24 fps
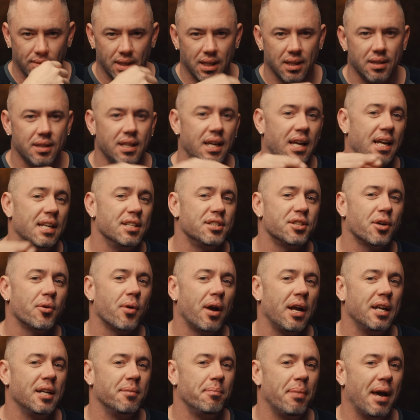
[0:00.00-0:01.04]
The
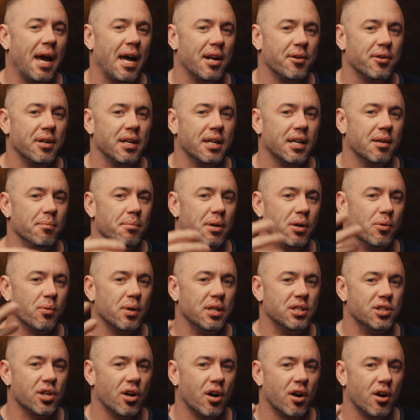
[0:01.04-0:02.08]
integrated battery can be
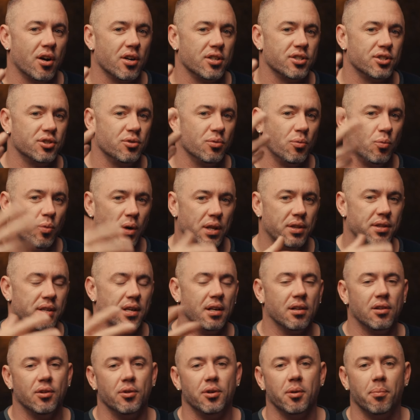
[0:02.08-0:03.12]
recharged with the
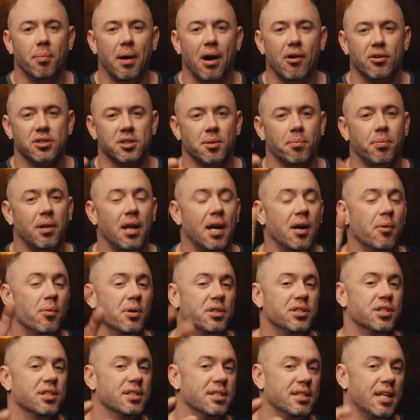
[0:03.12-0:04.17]
included power supply,
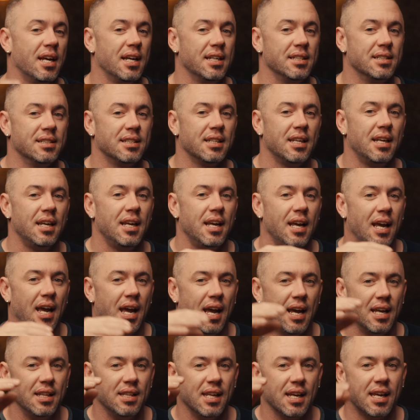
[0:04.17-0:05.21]
which is nice,
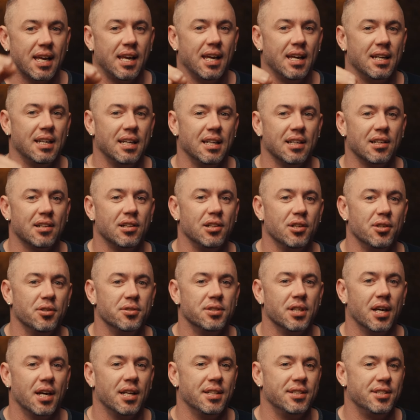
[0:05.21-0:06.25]
and the kit
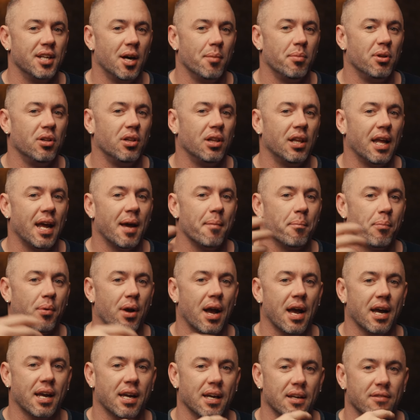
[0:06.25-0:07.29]
includes a double lamp
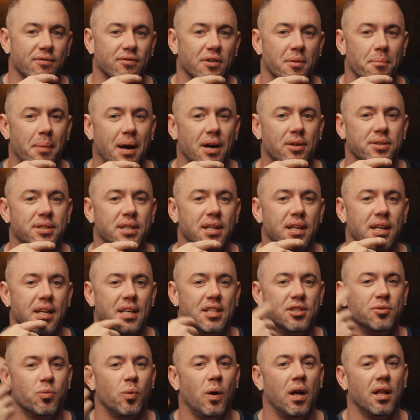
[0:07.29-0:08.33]
bracket for mounting
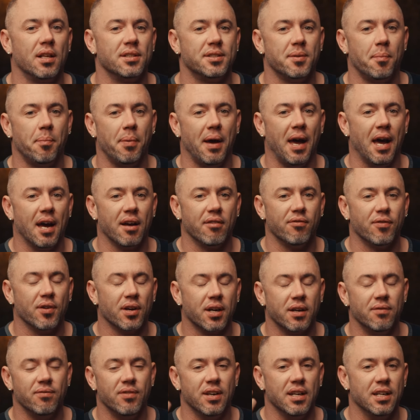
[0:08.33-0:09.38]
as well as a bag for
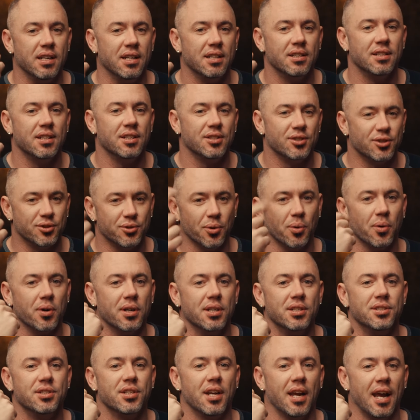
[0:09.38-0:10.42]
convenient
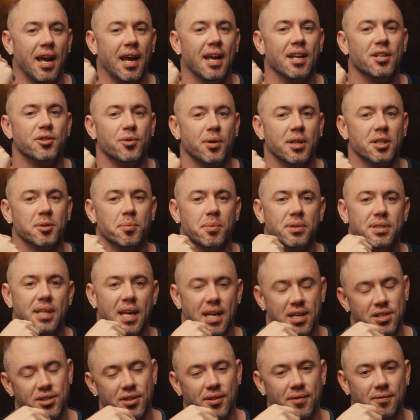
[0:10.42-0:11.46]
storage and
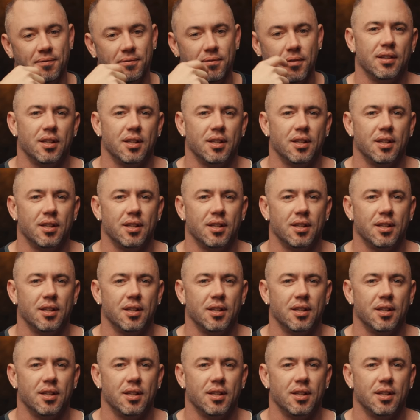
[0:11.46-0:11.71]
transportation.